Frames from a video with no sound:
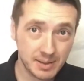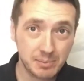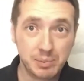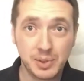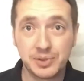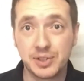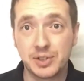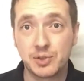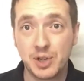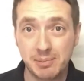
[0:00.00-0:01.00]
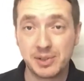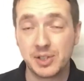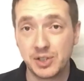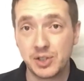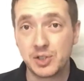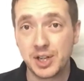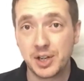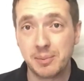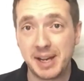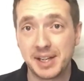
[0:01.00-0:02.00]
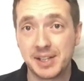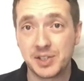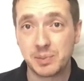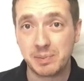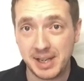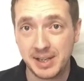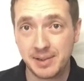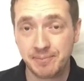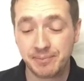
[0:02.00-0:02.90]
dropping the new trigger mechanism in,